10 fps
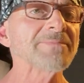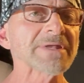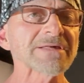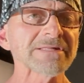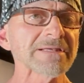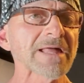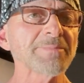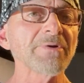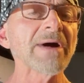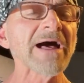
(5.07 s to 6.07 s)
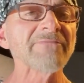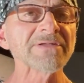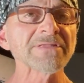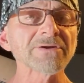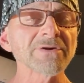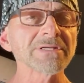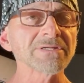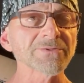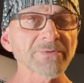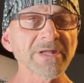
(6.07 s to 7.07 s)
that I see a lot of people having that are into
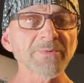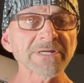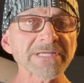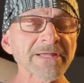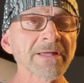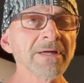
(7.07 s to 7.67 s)
3D printing.